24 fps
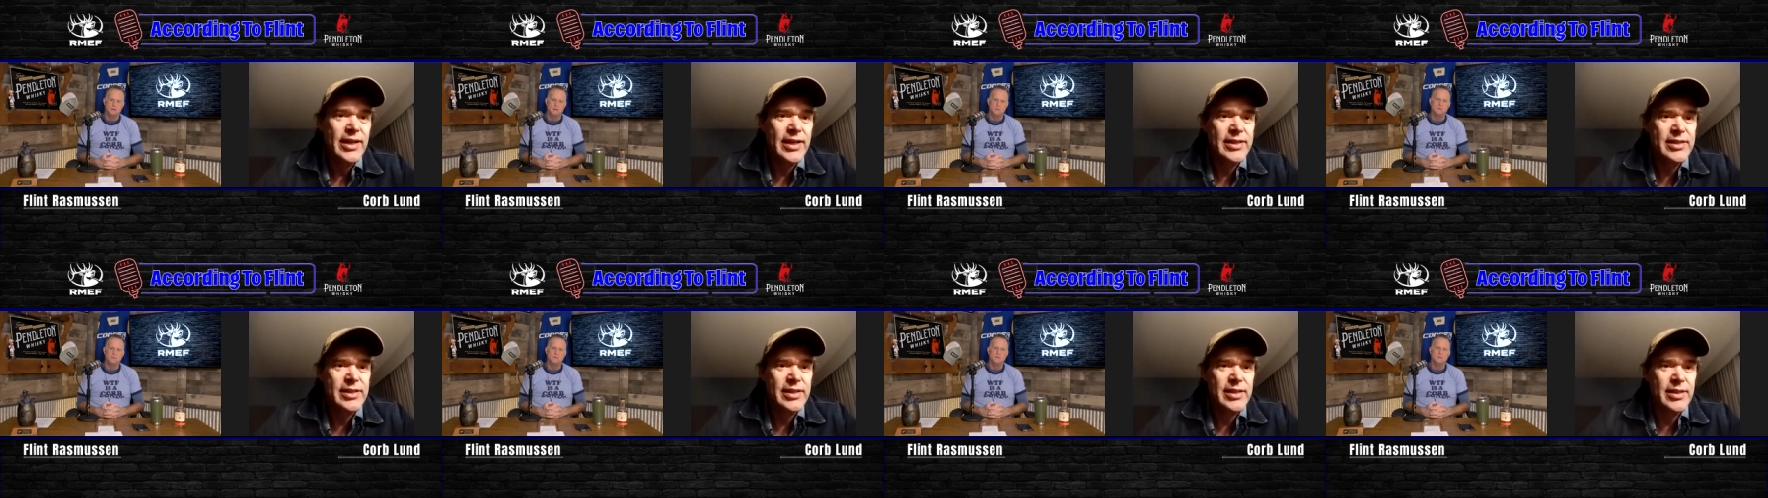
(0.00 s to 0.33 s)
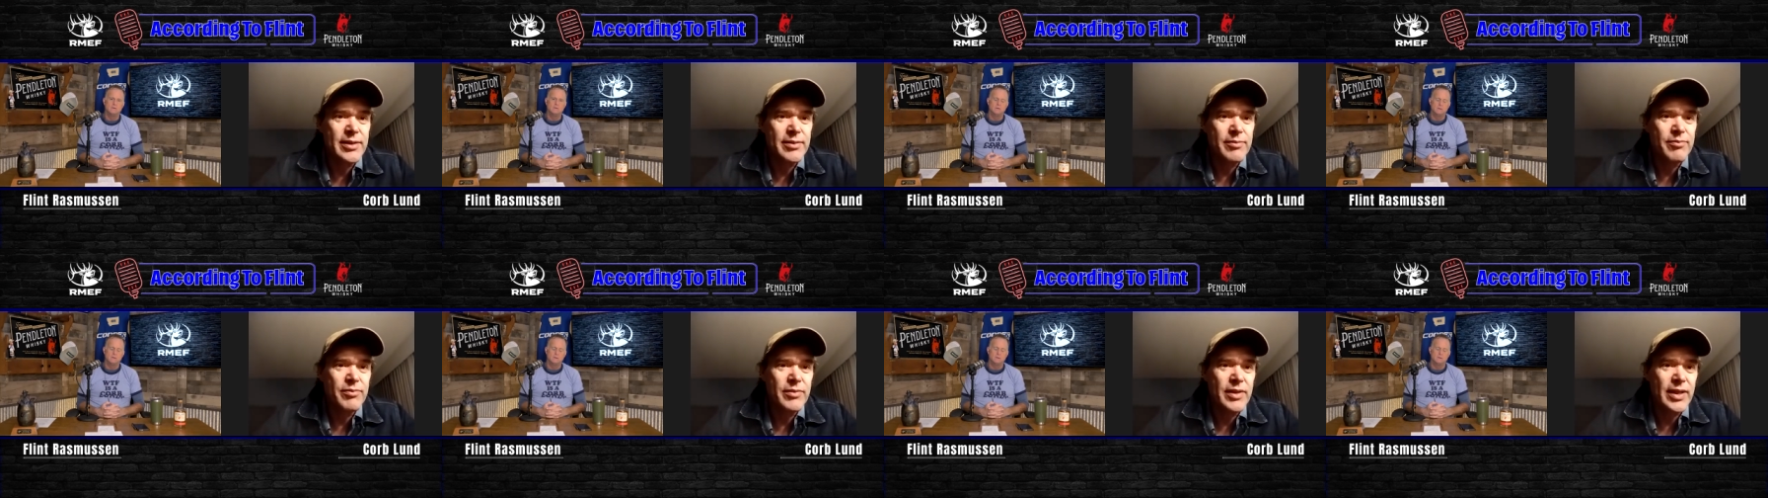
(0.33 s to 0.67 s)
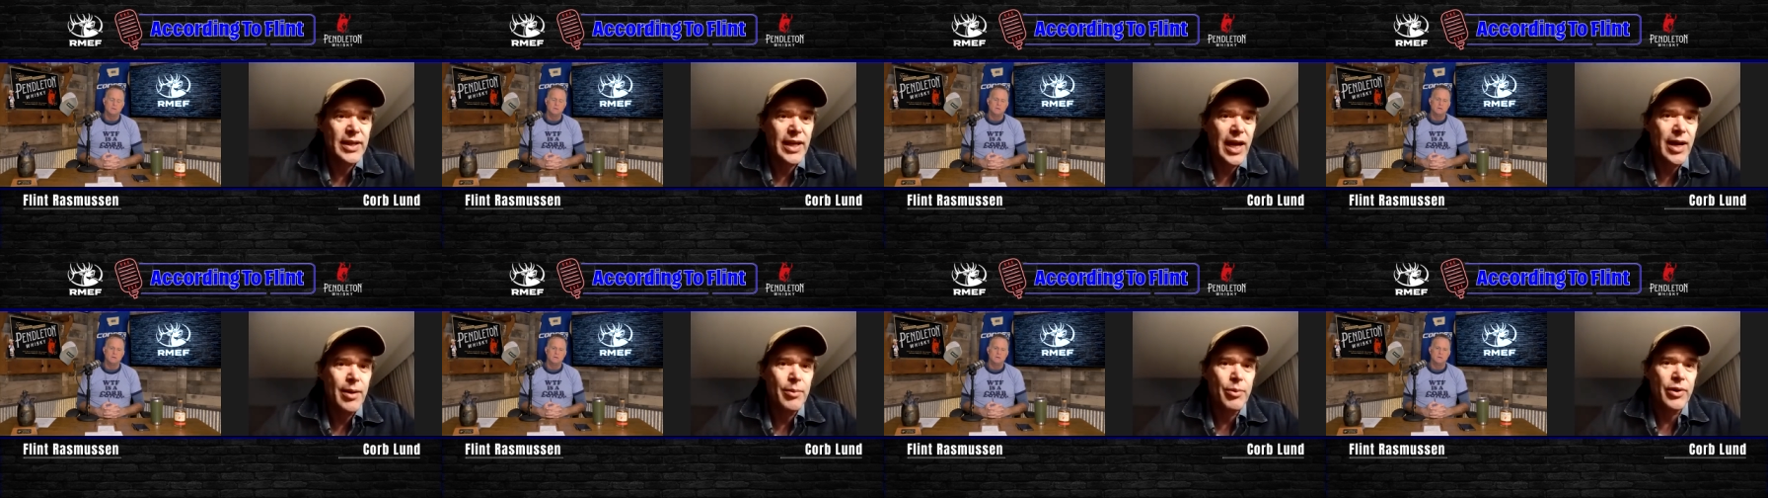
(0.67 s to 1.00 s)
because the
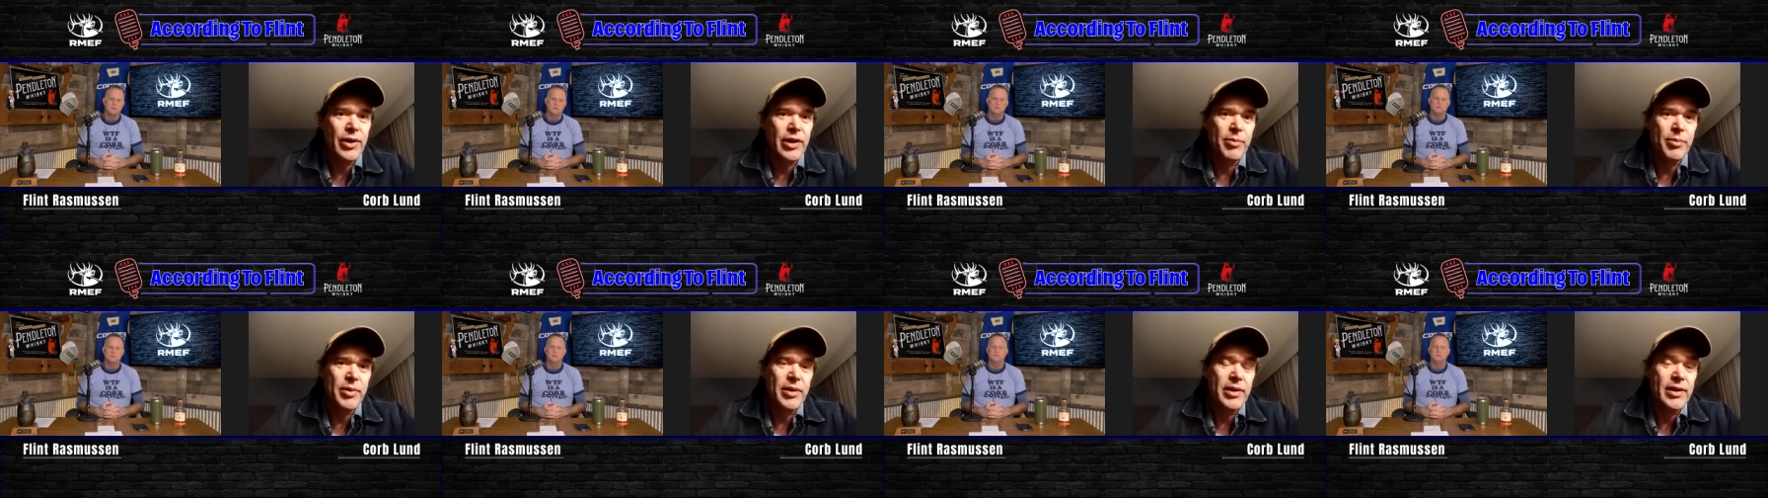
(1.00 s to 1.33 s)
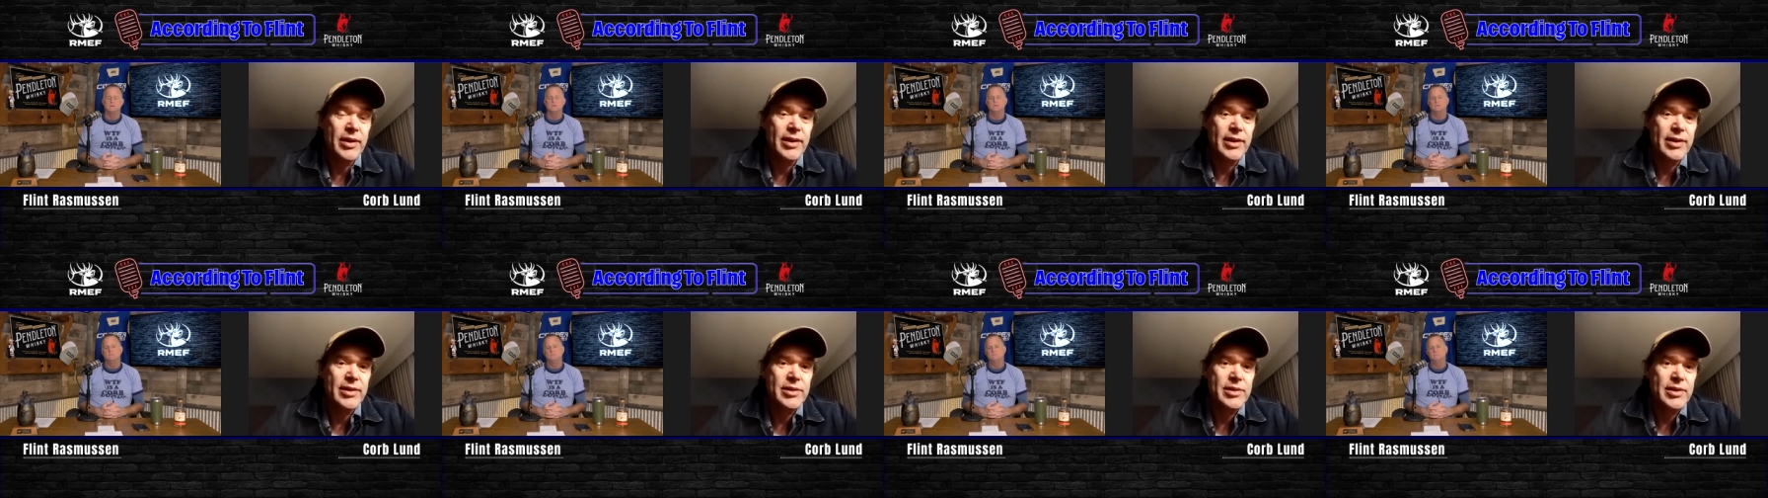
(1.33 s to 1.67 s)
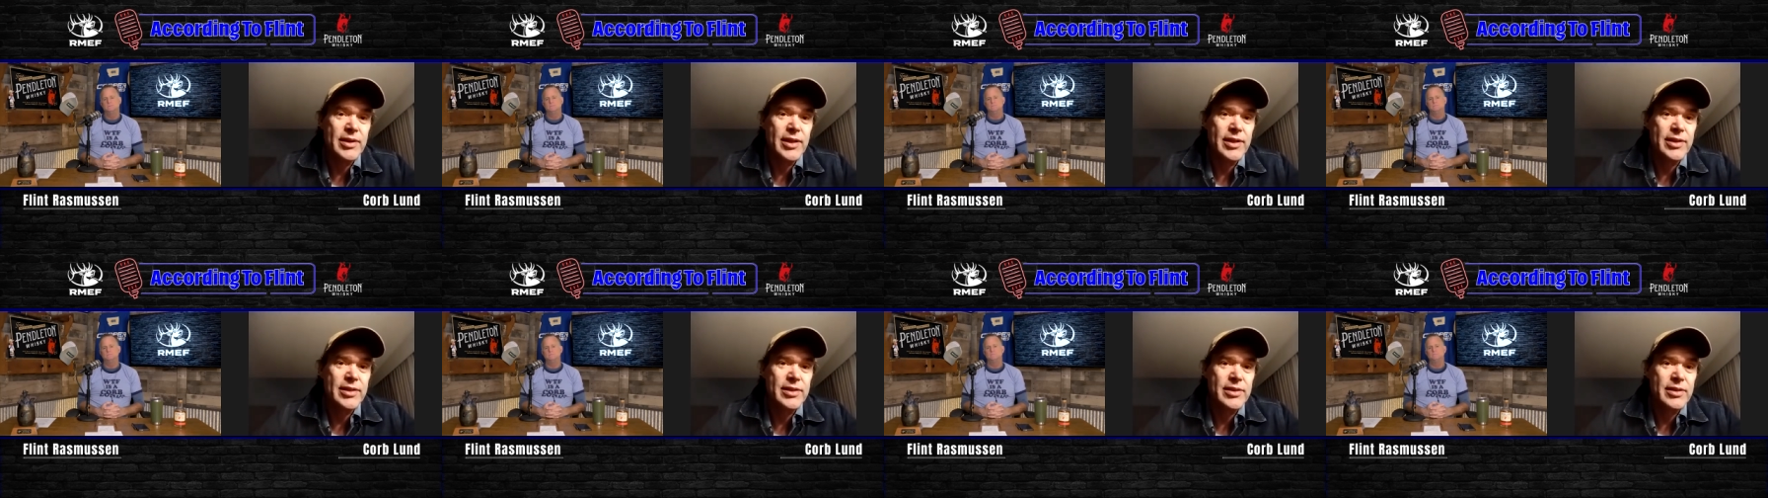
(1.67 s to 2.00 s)
the cowboy community
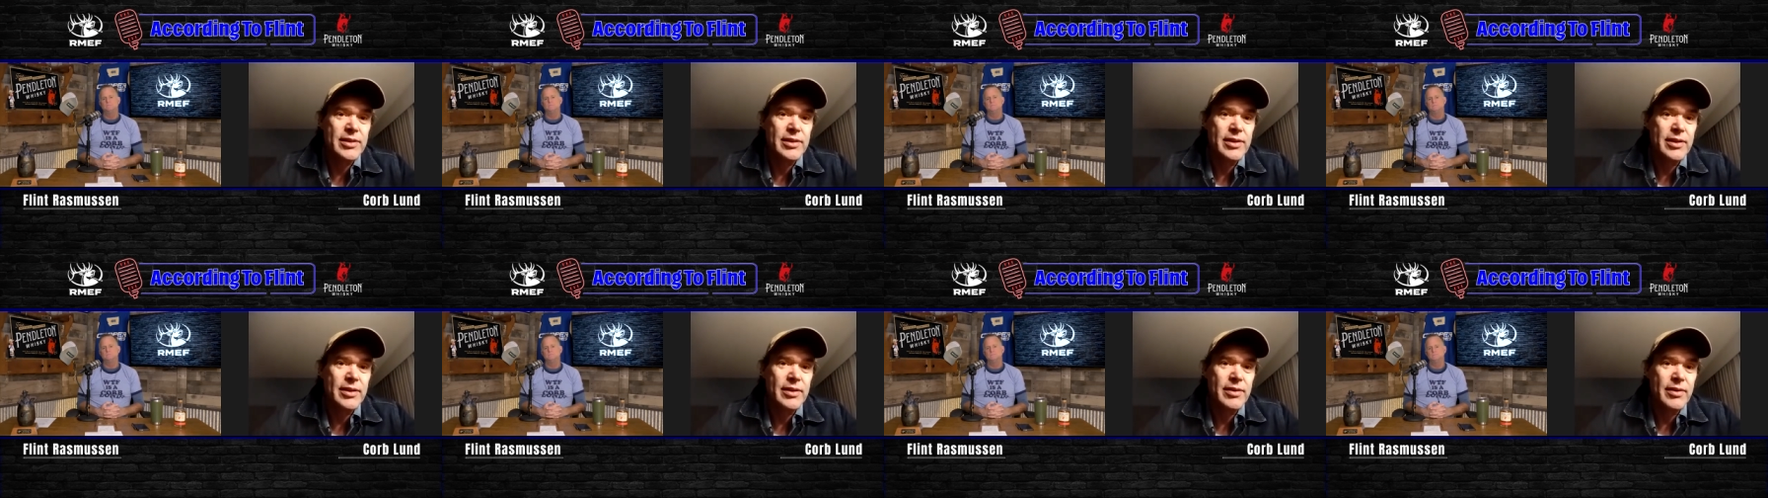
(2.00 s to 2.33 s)
is is